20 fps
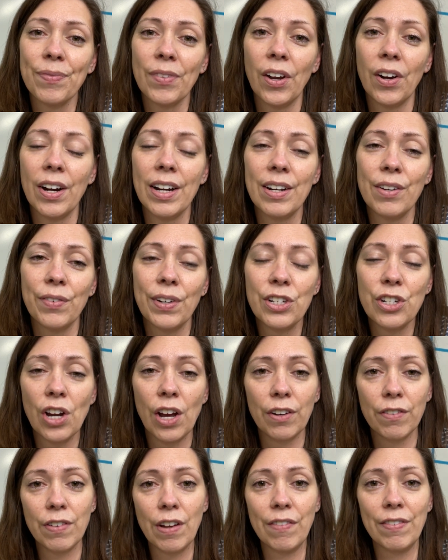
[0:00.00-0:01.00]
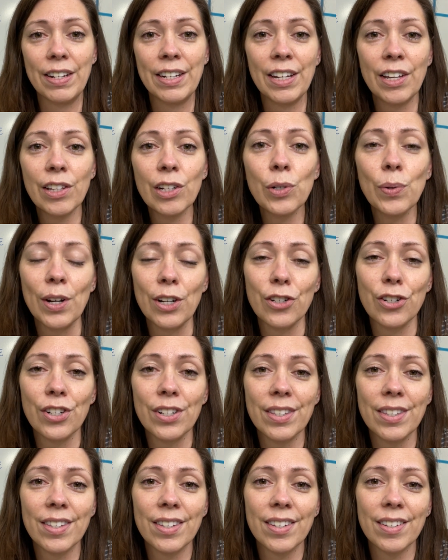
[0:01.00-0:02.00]
All right, and reach out if you have any other
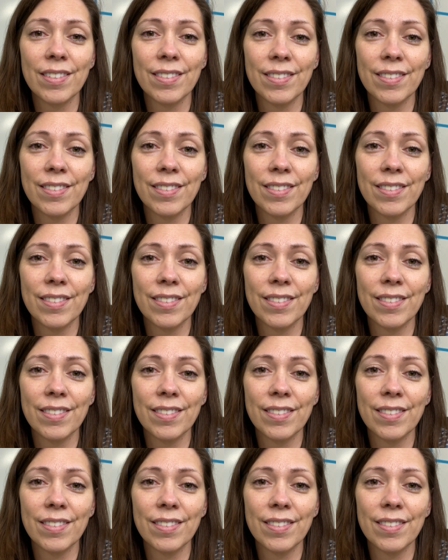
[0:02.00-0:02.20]
questions.